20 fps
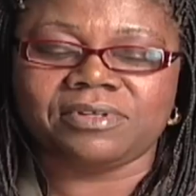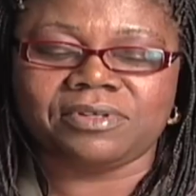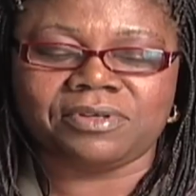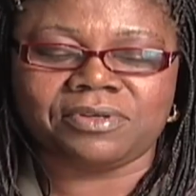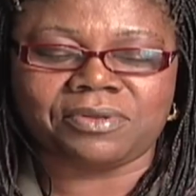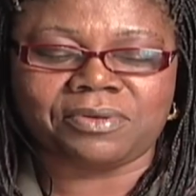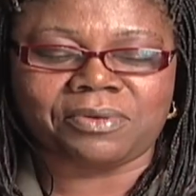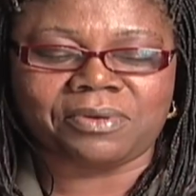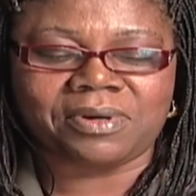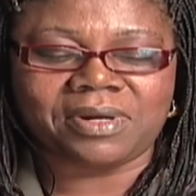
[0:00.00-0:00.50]

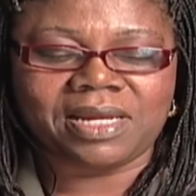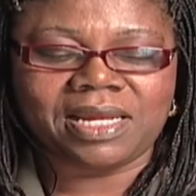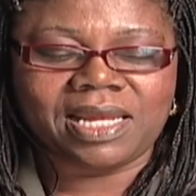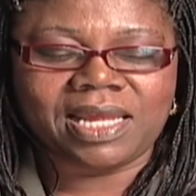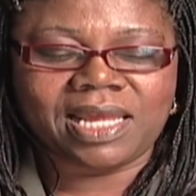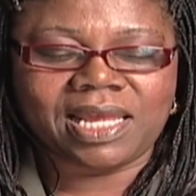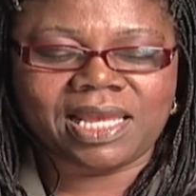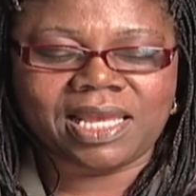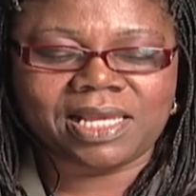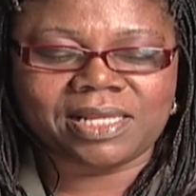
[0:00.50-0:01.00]
you know.
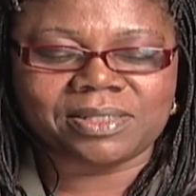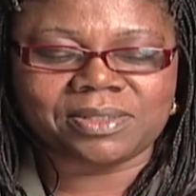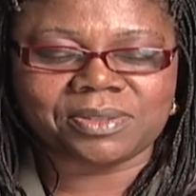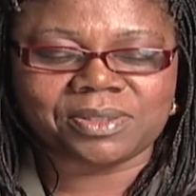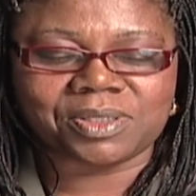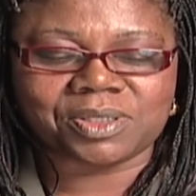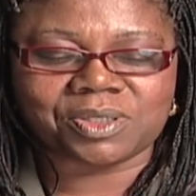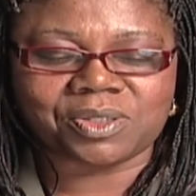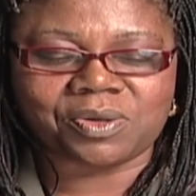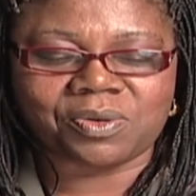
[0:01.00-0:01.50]

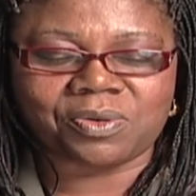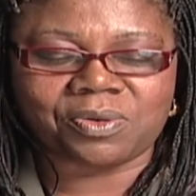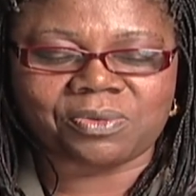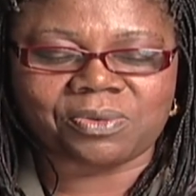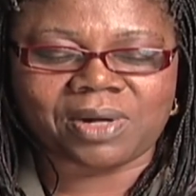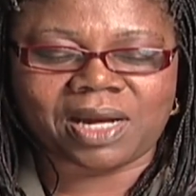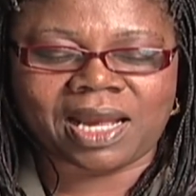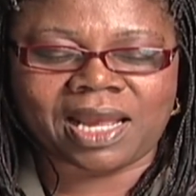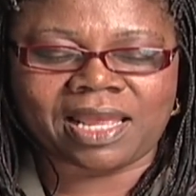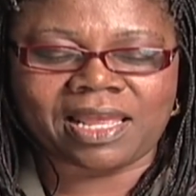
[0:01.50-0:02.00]
And
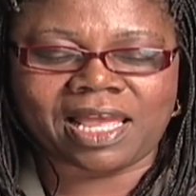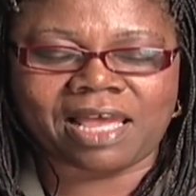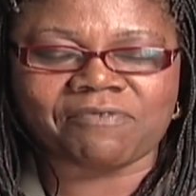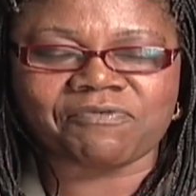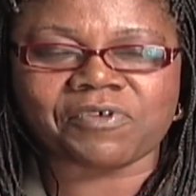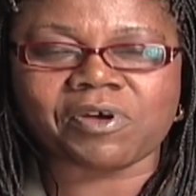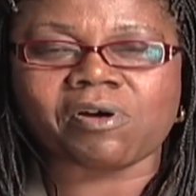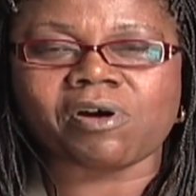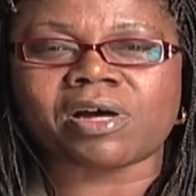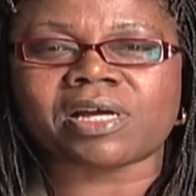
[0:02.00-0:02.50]
so I, I
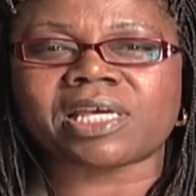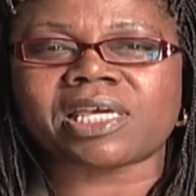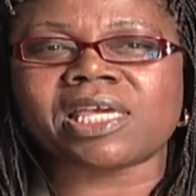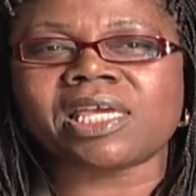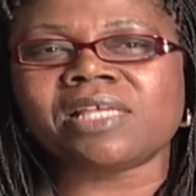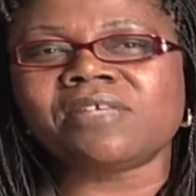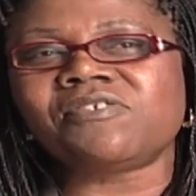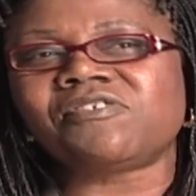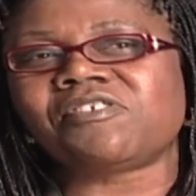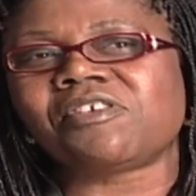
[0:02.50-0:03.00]
felt a
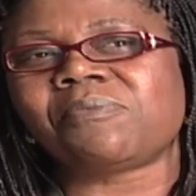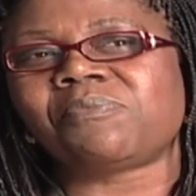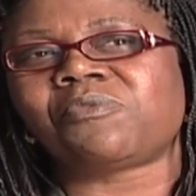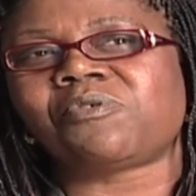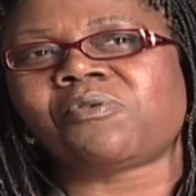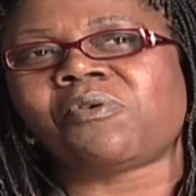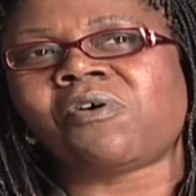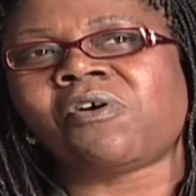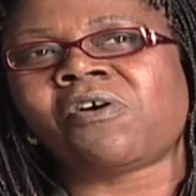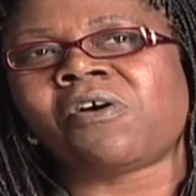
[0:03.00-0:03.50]
kinship
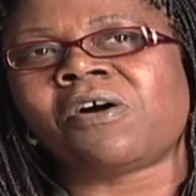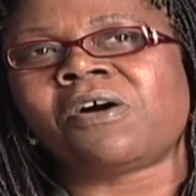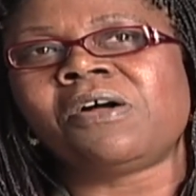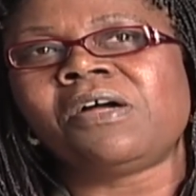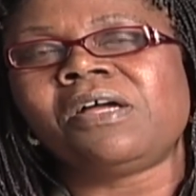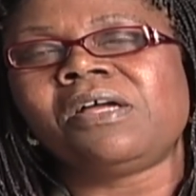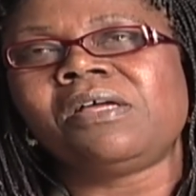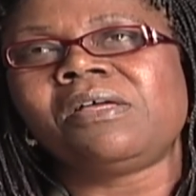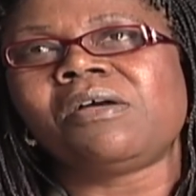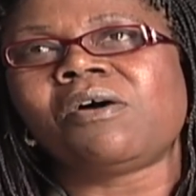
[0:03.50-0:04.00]
to her
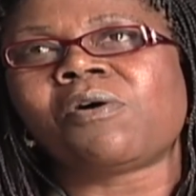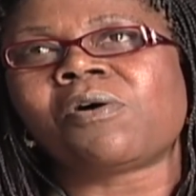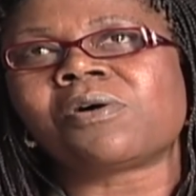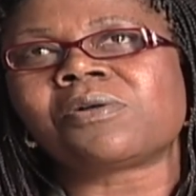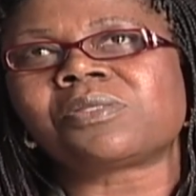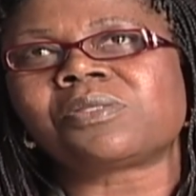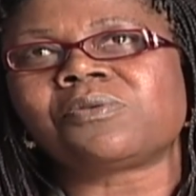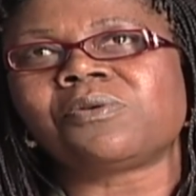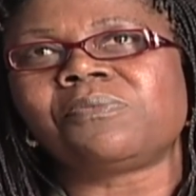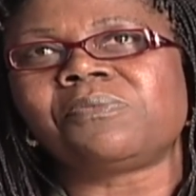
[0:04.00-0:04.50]

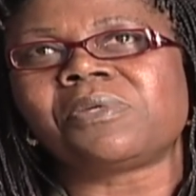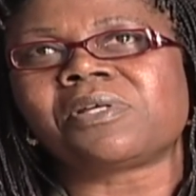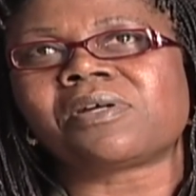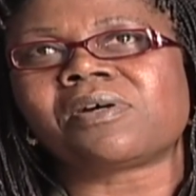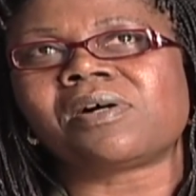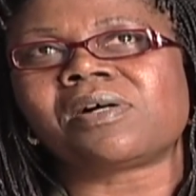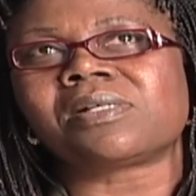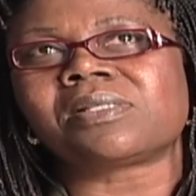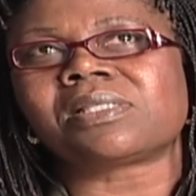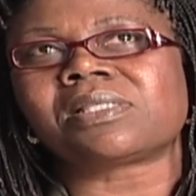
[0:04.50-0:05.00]
also
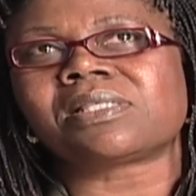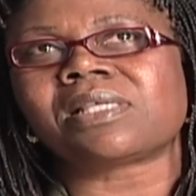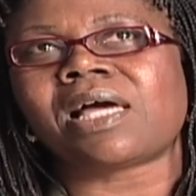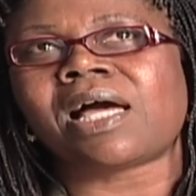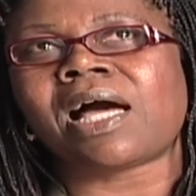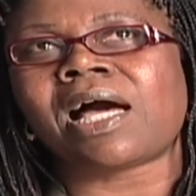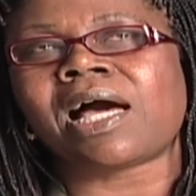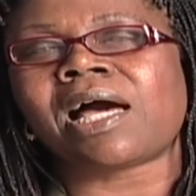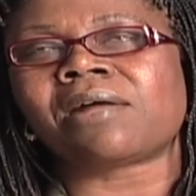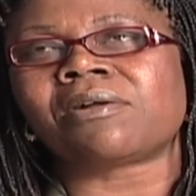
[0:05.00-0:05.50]
because
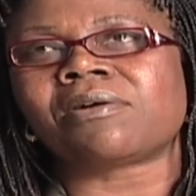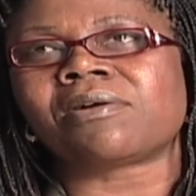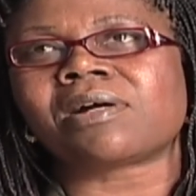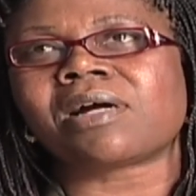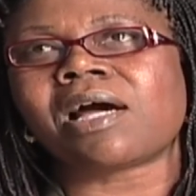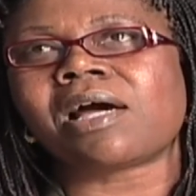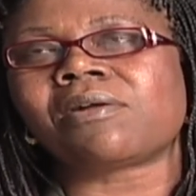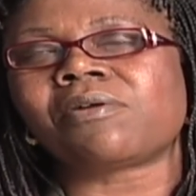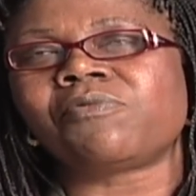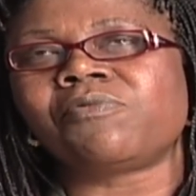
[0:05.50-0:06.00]
I had a
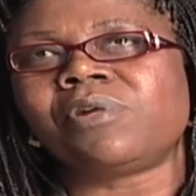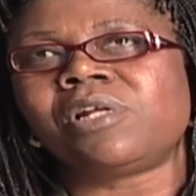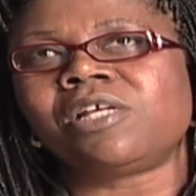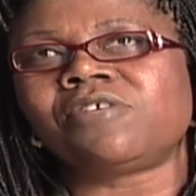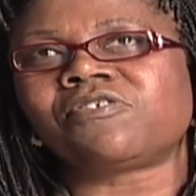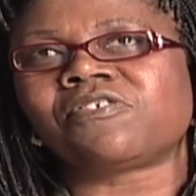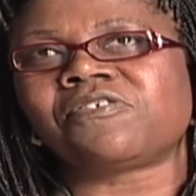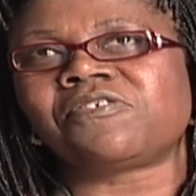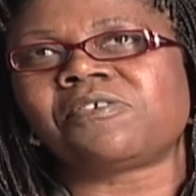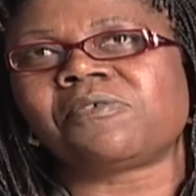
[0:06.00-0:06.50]
kind of
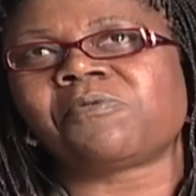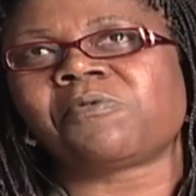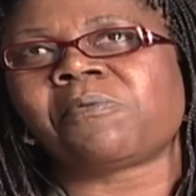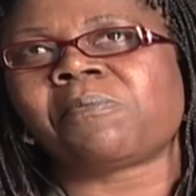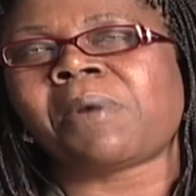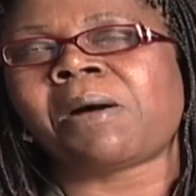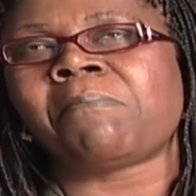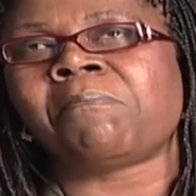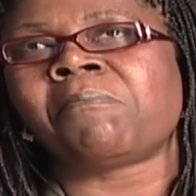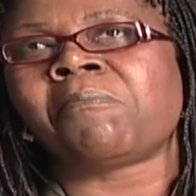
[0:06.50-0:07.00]
relationship with
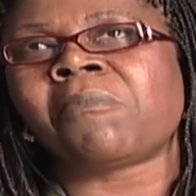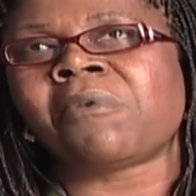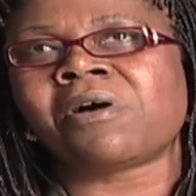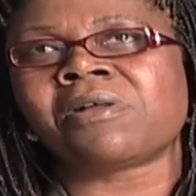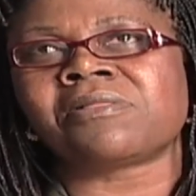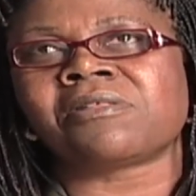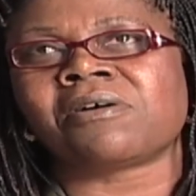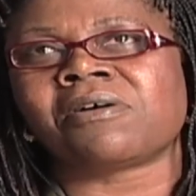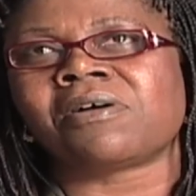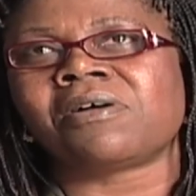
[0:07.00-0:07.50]
my
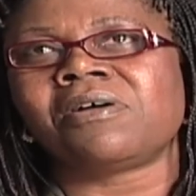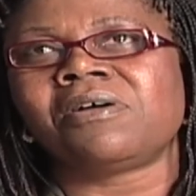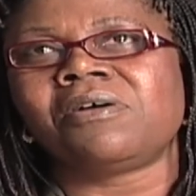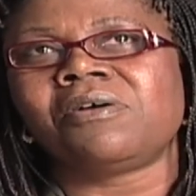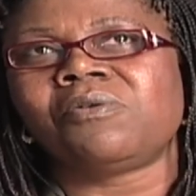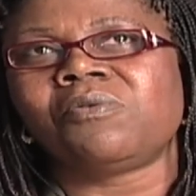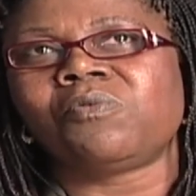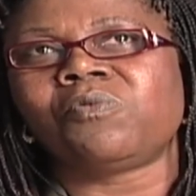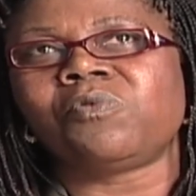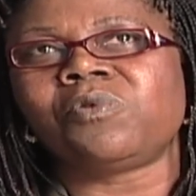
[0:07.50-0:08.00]
mother,
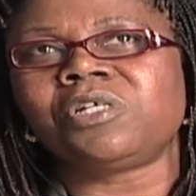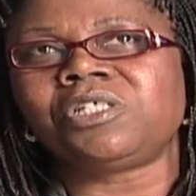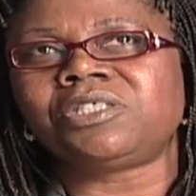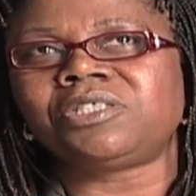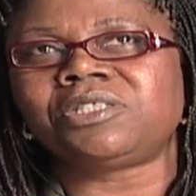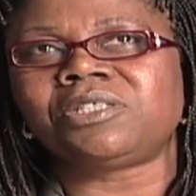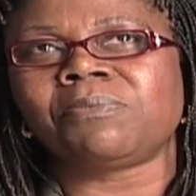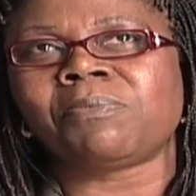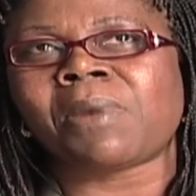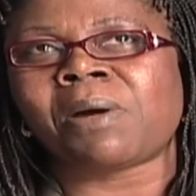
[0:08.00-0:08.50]

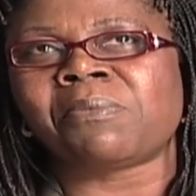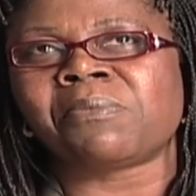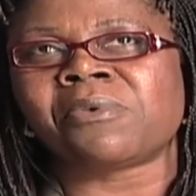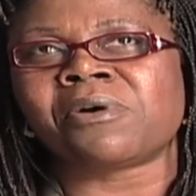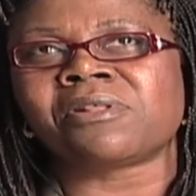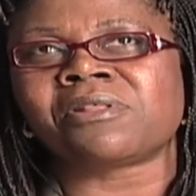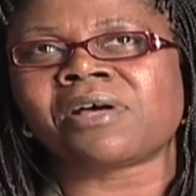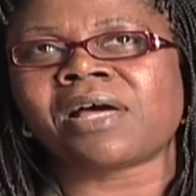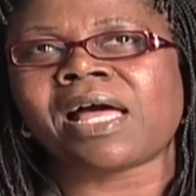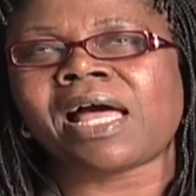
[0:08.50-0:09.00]
which my
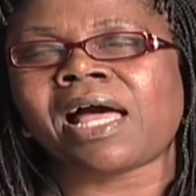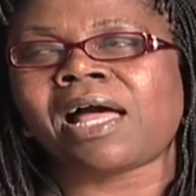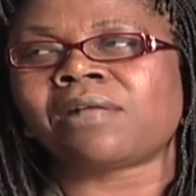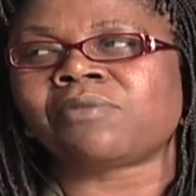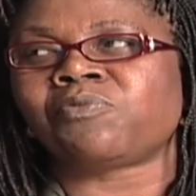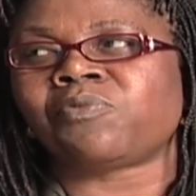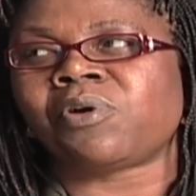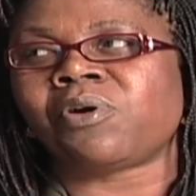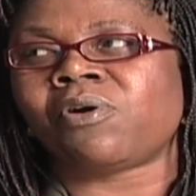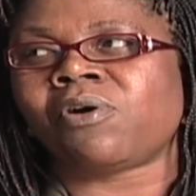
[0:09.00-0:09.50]
mother
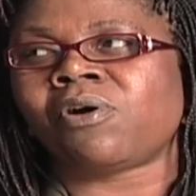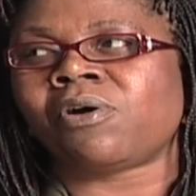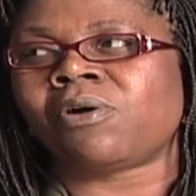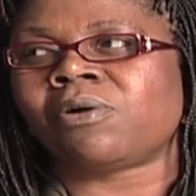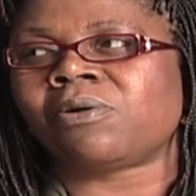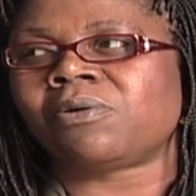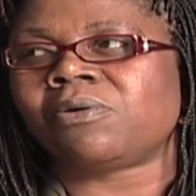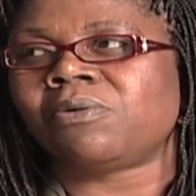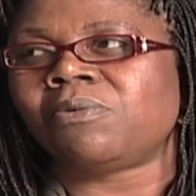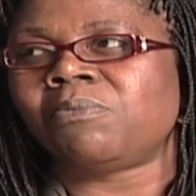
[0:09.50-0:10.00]
had with
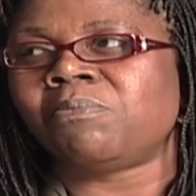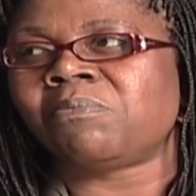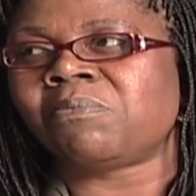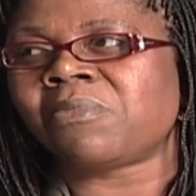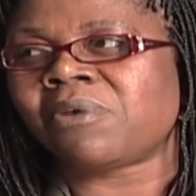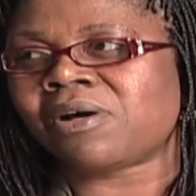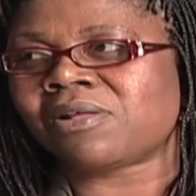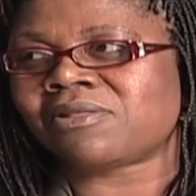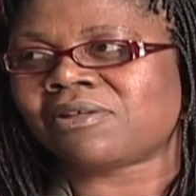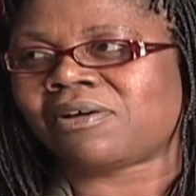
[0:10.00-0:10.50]
her
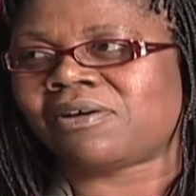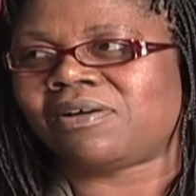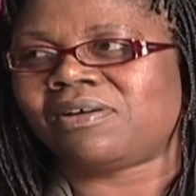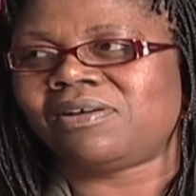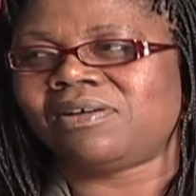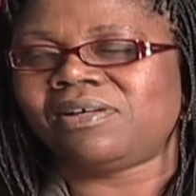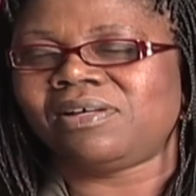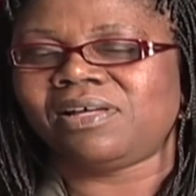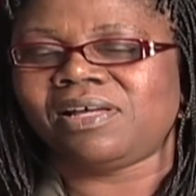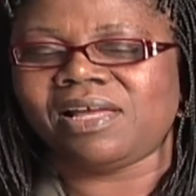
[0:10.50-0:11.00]
mother,
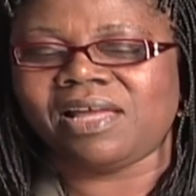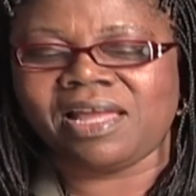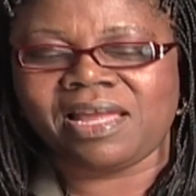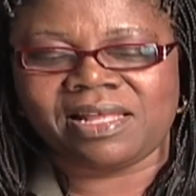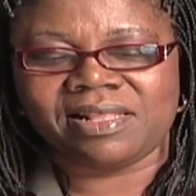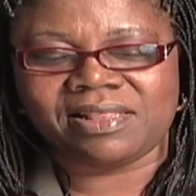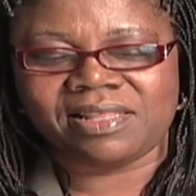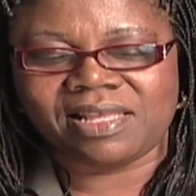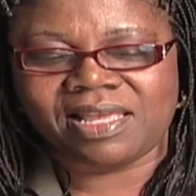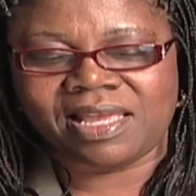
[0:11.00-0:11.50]

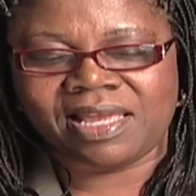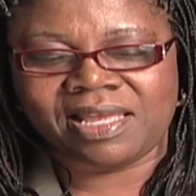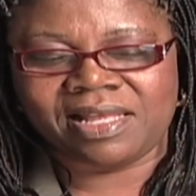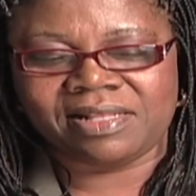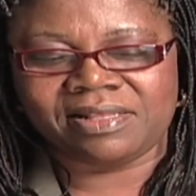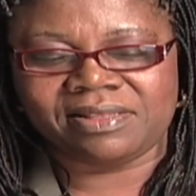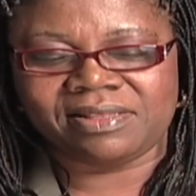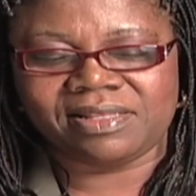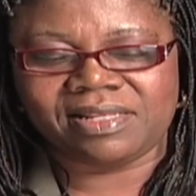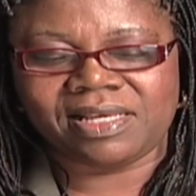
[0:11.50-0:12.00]
and
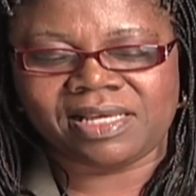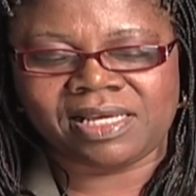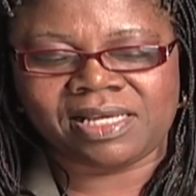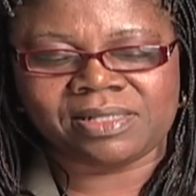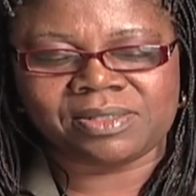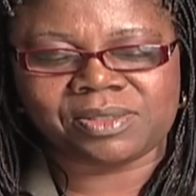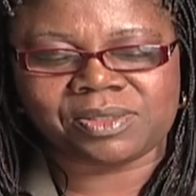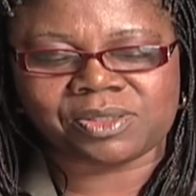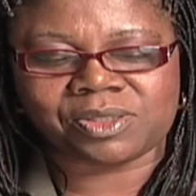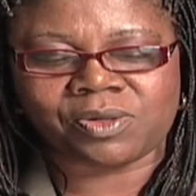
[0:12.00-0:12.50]
and
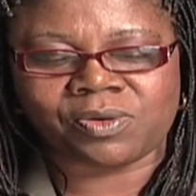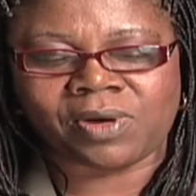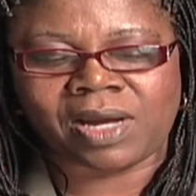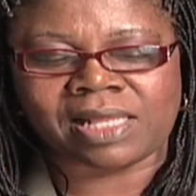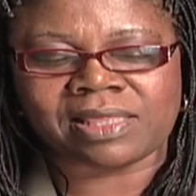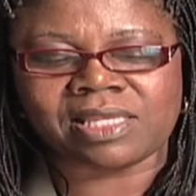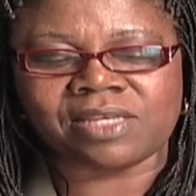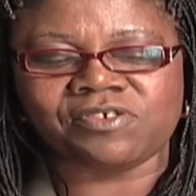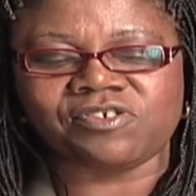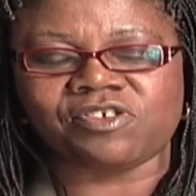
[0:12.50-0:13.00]
and so I
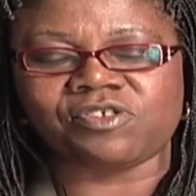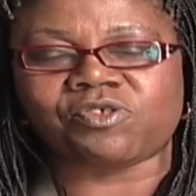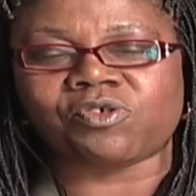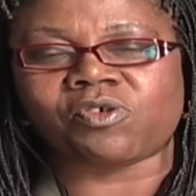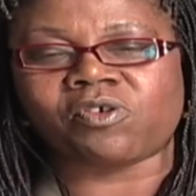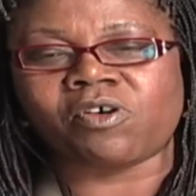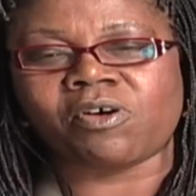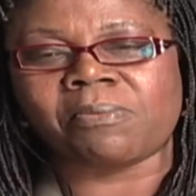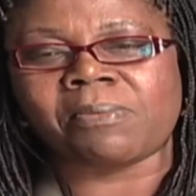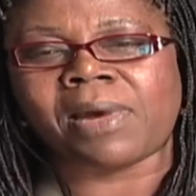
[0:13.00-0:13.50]
think she
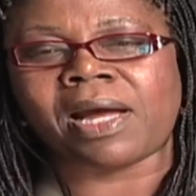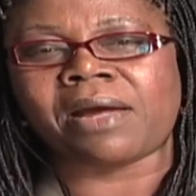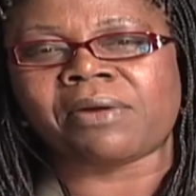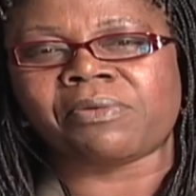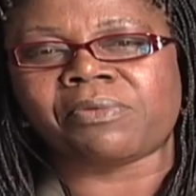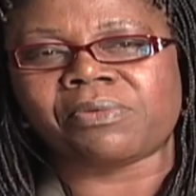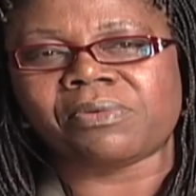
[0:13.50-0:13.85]
took all my